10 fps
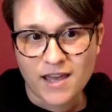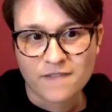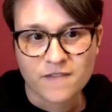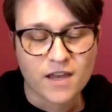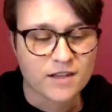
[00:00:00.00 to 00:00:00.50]

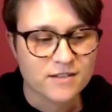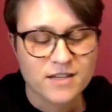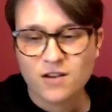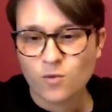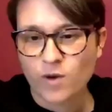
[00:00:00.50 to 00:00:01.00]
and then
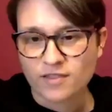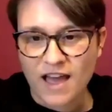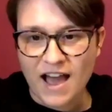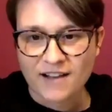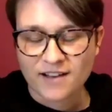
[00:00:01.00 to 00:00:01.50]
with
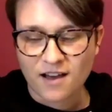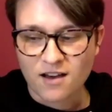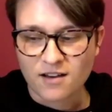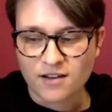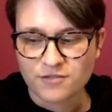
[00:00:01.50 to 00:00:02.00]
lack
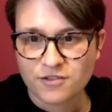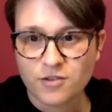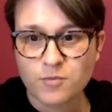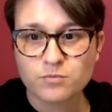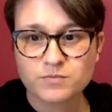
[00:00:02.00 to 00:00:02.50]
of
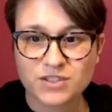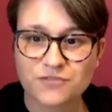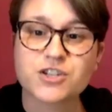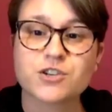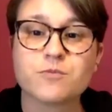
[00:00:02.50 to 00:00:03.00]

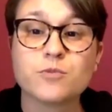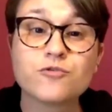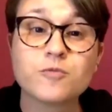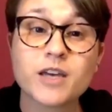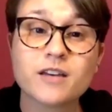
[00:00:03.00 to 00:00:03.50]
sufficient
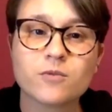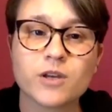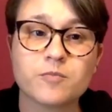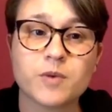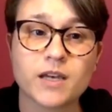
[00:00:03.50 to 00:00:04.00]
movement,
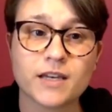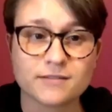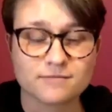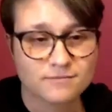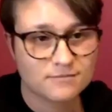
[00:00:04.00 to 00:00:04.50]
we've
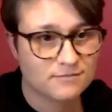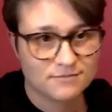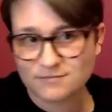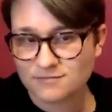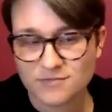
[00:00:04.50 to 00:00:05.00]
been
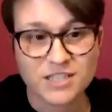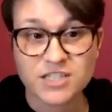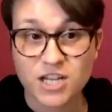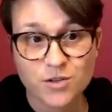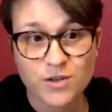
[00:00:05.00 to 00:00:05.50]

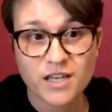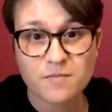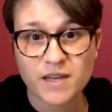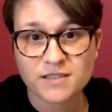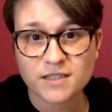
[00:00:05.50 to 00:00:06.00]
continuing
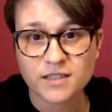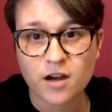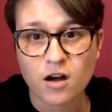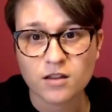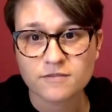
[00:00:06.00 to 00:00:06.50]
it basically
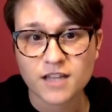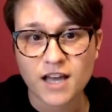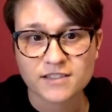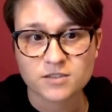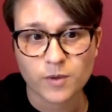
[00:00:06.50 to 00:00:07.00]
all of
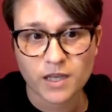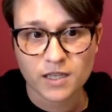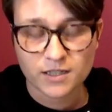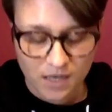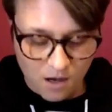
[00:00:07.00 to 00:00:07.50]
last
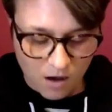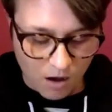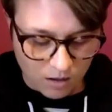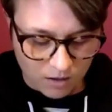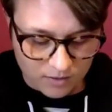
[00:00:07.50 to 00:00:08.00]
week,
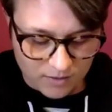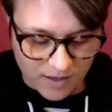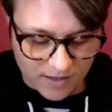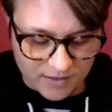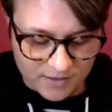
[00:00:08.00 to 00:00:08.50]

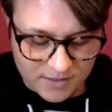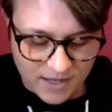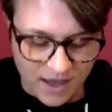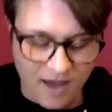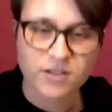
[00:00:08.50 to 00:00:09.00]
and
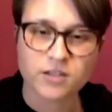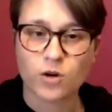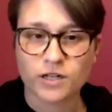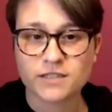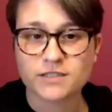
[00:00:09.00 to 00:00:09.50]
having the
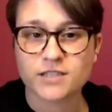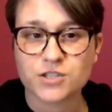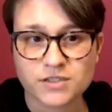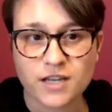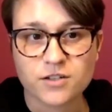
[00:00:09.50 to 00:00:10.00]

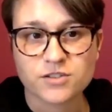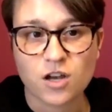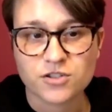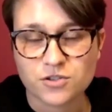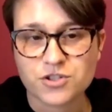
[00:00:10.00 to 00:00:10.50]
organizational signers
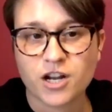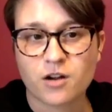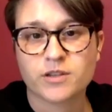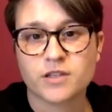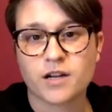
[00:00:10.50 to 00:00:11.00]
also
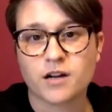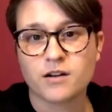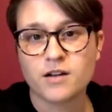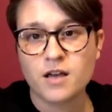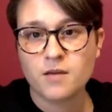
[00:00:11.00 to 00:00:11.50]
share with
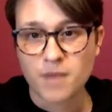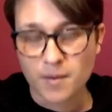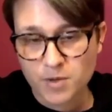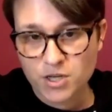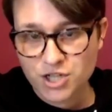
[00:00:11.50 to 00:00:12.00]
their
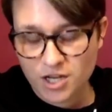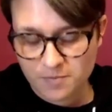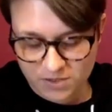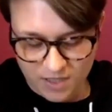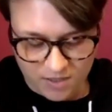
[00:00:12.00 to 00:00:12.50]

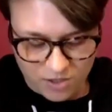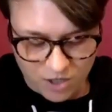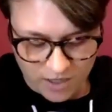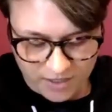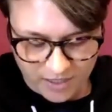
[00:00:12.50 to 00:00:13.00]
memberships, and
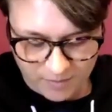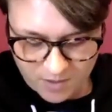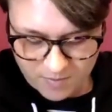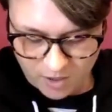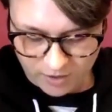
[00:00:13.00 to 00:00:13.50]
targeting
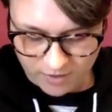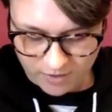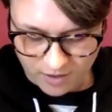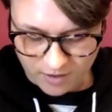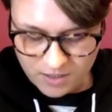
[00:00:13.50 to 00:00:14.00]
primarily
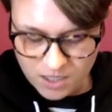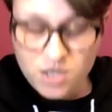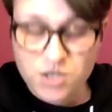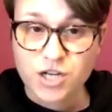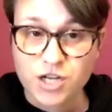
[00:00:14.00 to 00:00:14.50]
the
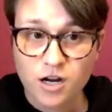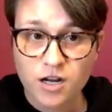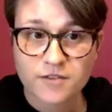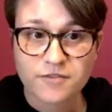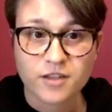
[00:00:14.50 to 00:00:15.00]

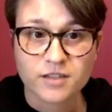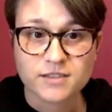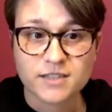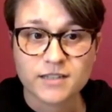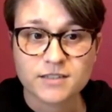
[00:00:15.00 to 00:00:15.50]
sheriff, the
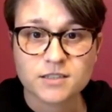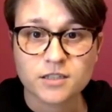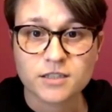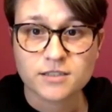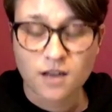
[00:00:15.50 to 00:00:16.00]
state's
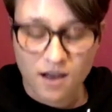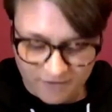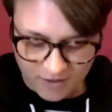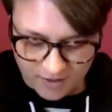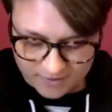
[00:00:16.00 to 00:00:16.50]
attorney's
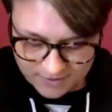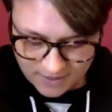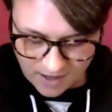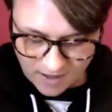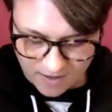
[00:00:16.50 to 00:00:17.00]
office,
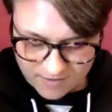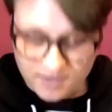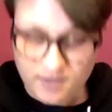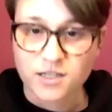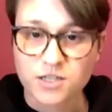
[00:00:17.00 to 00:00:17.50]
and
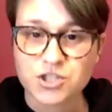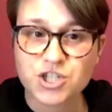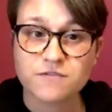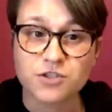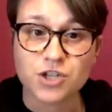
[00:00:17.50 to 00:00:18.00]
the
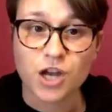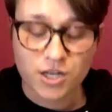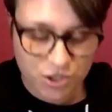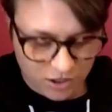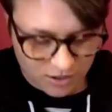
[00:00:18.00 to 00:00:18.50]
chief
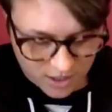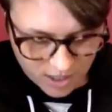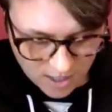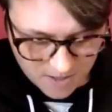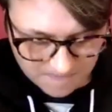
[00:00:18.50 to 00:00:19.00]
judge
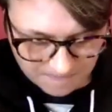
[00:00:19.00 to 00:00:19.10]
here.